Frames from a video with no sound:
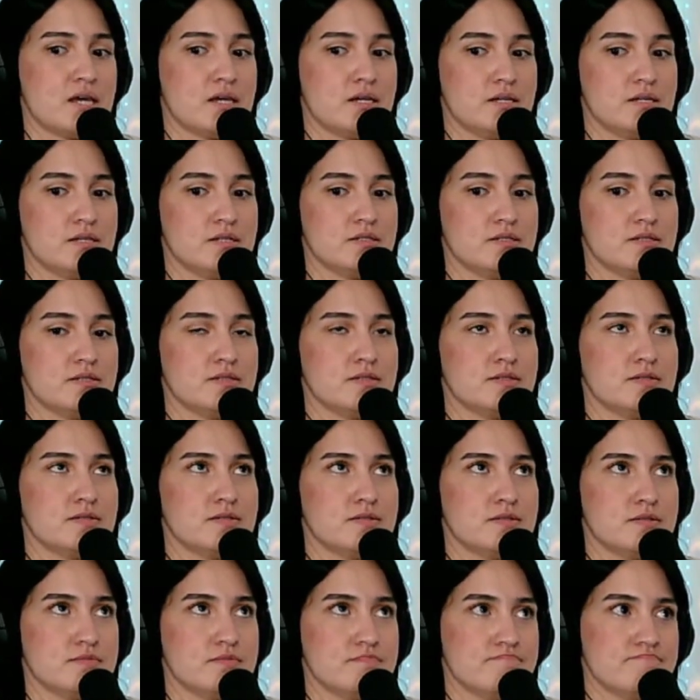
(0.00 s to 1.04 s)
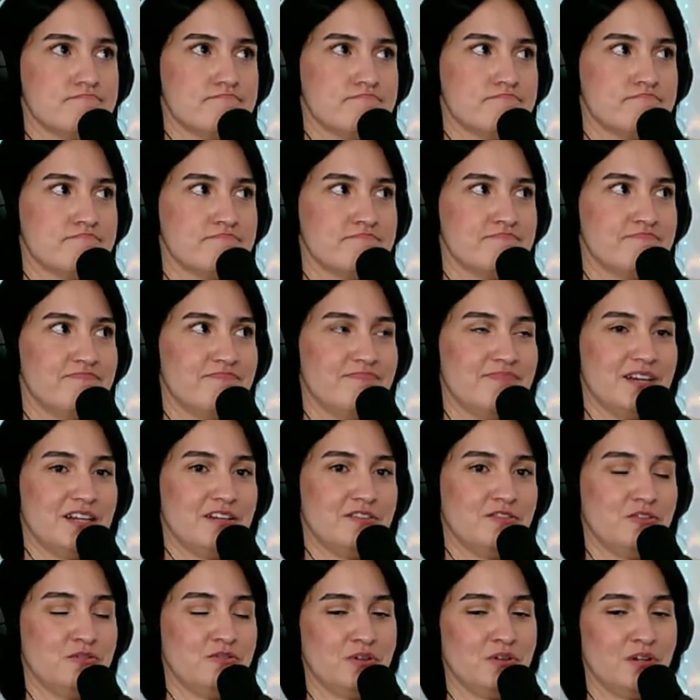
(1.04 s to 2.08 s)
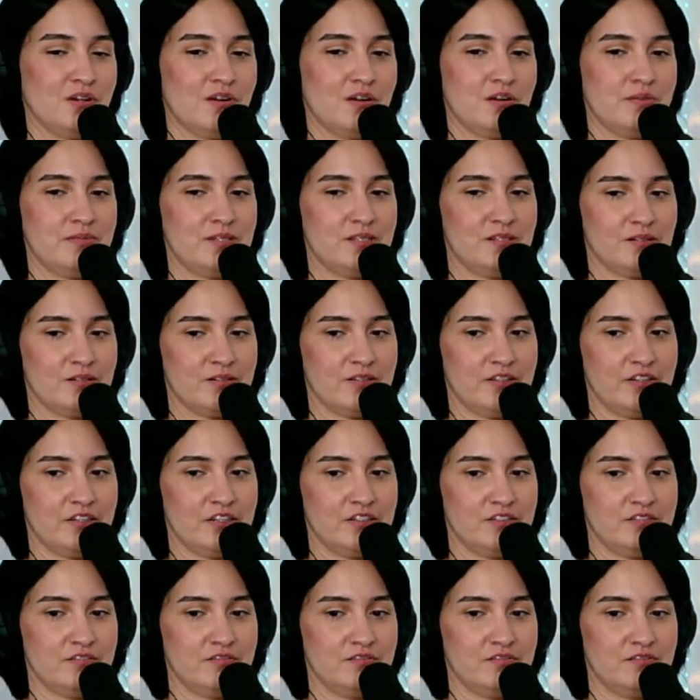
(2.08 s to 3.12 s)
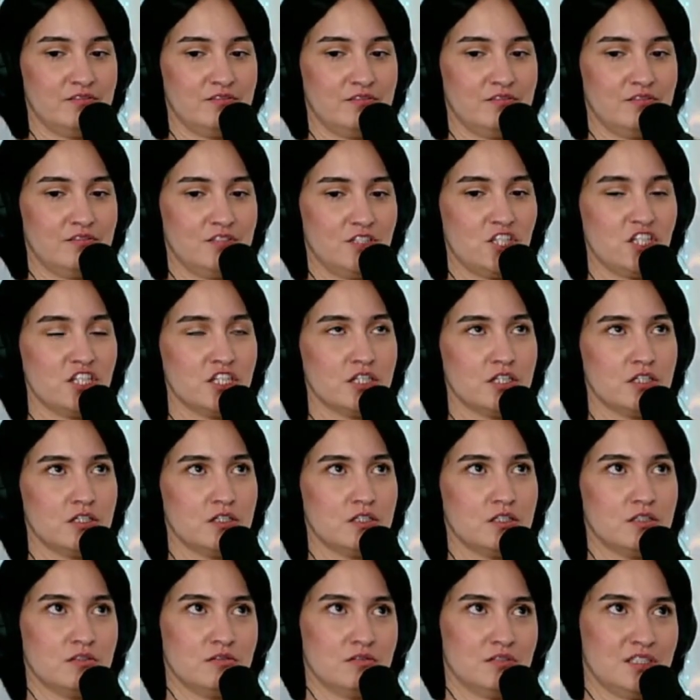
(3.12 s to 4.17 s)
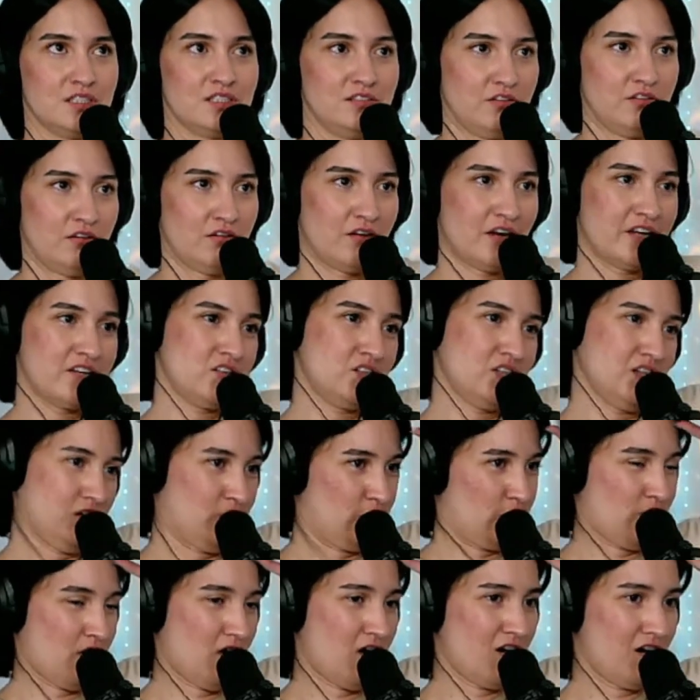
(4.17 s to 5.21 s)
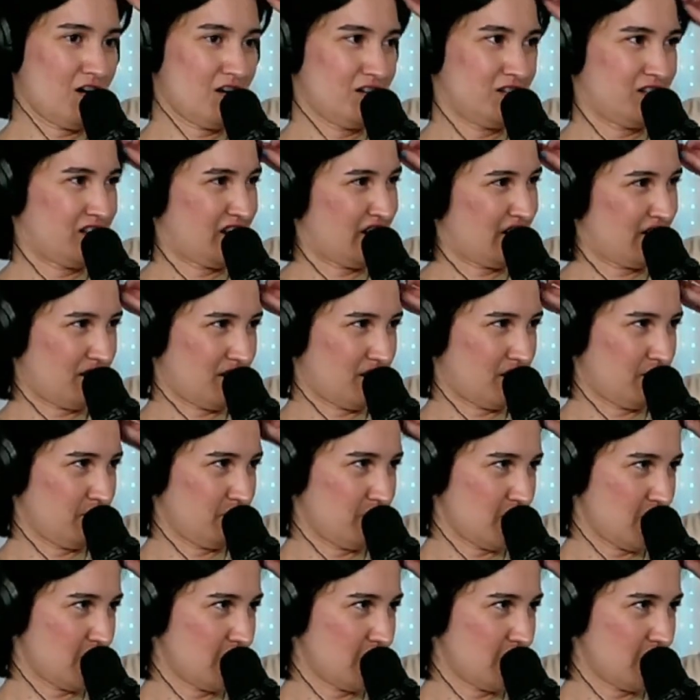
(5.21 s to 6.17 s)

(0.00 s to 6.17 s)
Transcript: I don't know. What hobbies are there? I don't know. I used to draw. Is that a hobby?